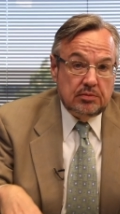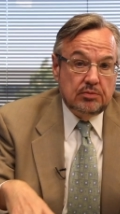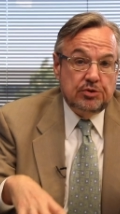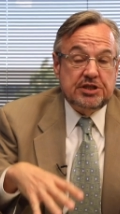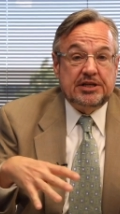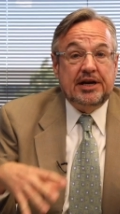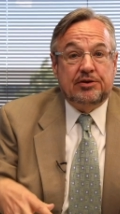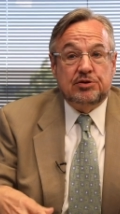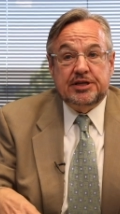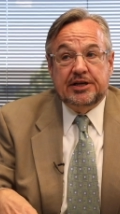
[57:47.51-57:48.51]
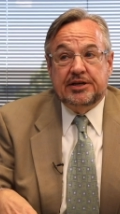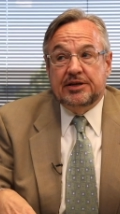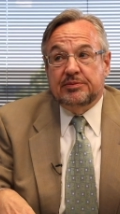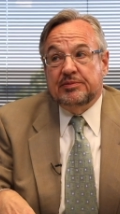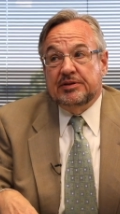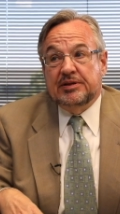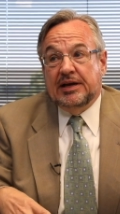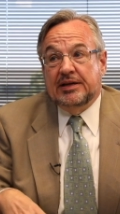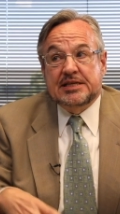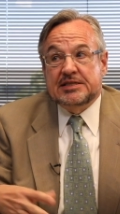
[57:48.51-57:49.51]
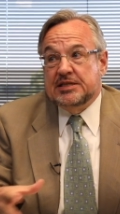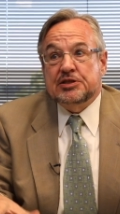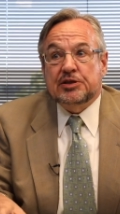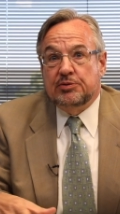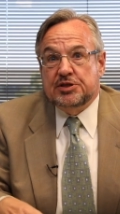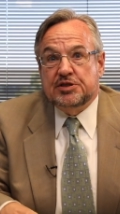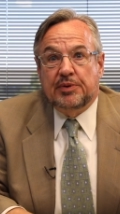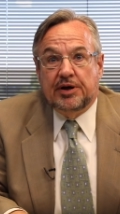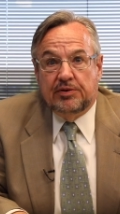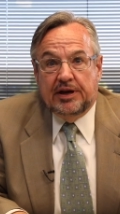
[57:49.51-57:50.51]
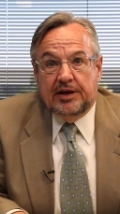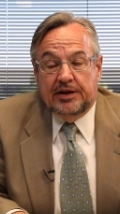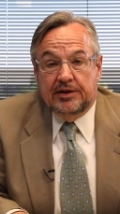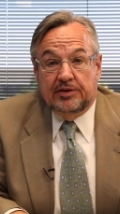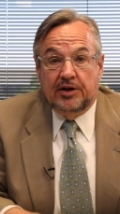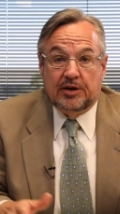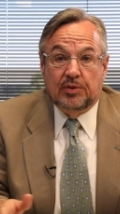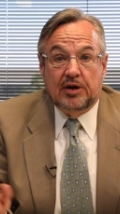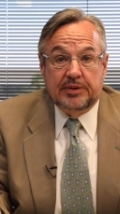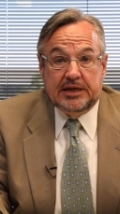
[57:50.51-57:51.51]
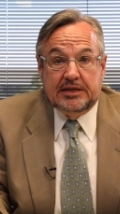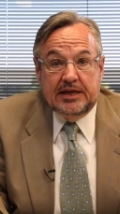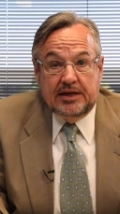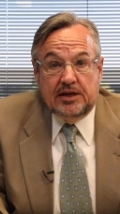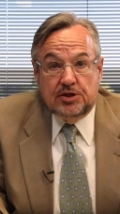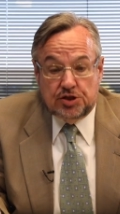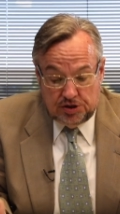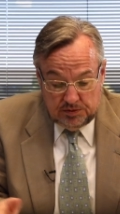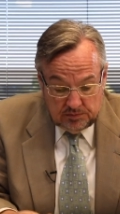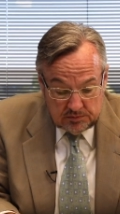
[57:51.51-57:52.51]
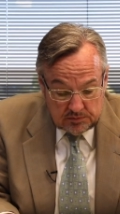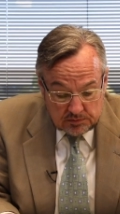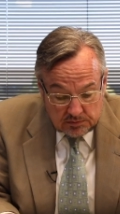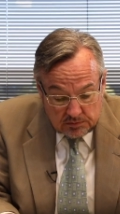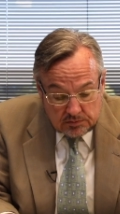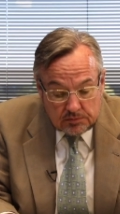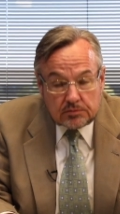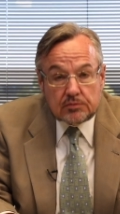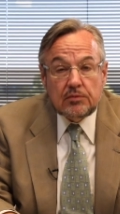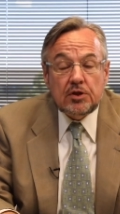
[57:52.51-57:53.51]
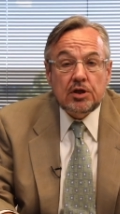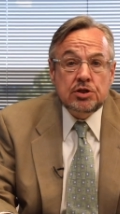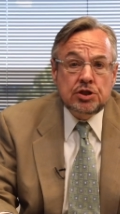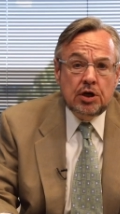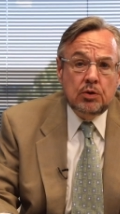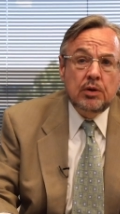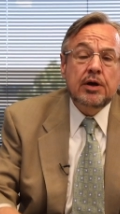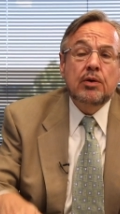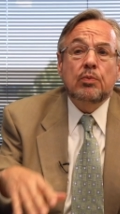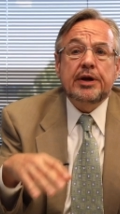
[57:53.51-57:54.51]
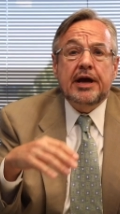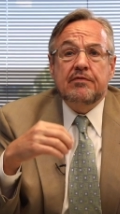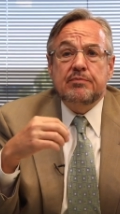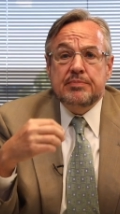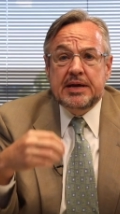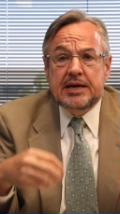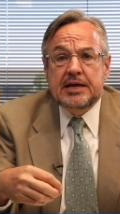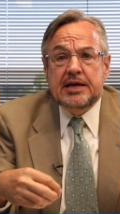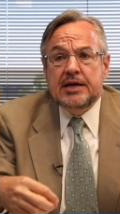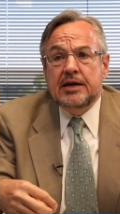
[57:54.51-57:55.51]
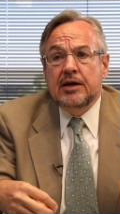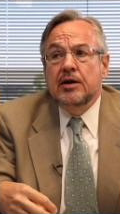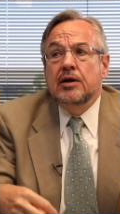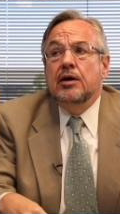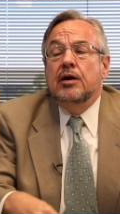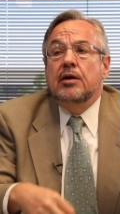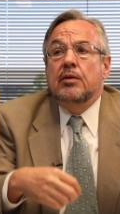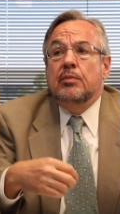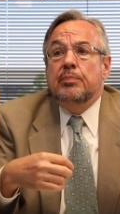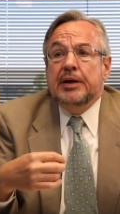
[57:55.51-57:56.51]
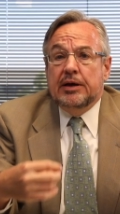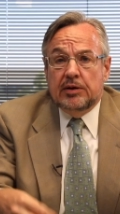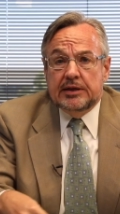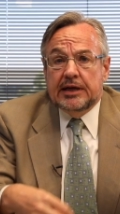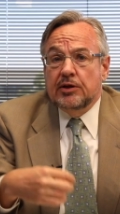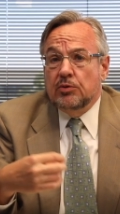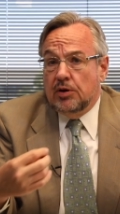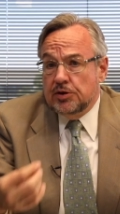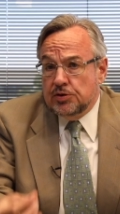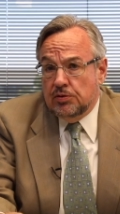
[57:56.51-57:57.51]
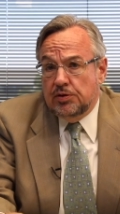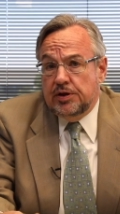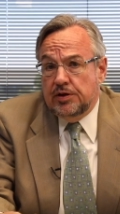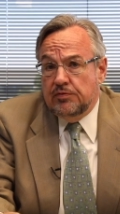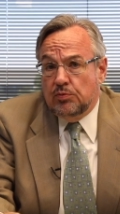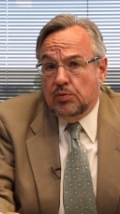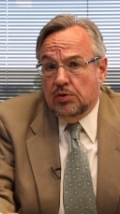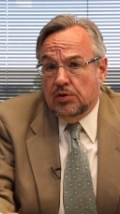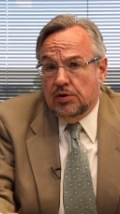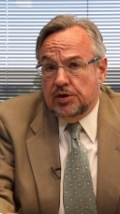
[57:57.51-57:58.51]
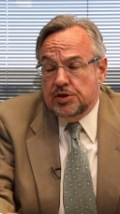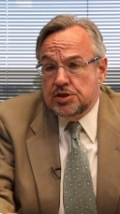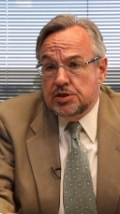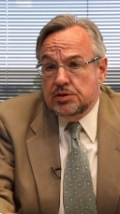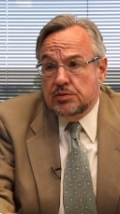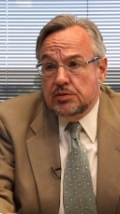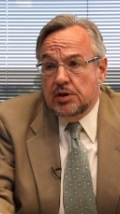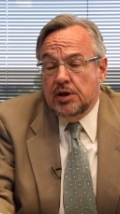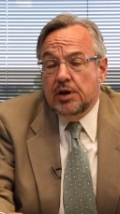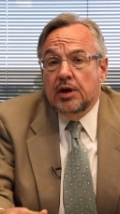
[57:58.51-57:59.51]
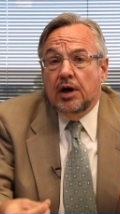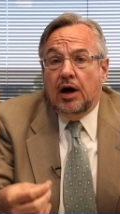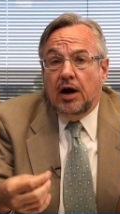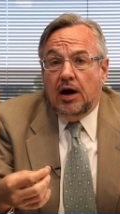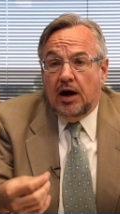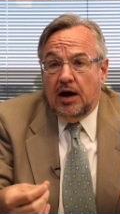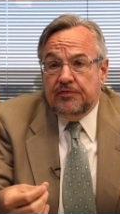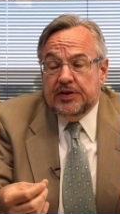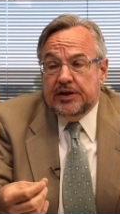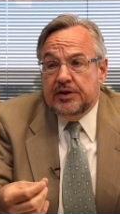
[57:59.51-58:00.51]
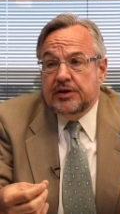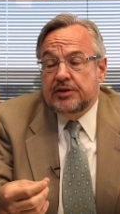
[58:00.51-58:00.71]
which, as I understand it, it has as its closest modern analog probably Danish. So we have many parallel or alternative words. Often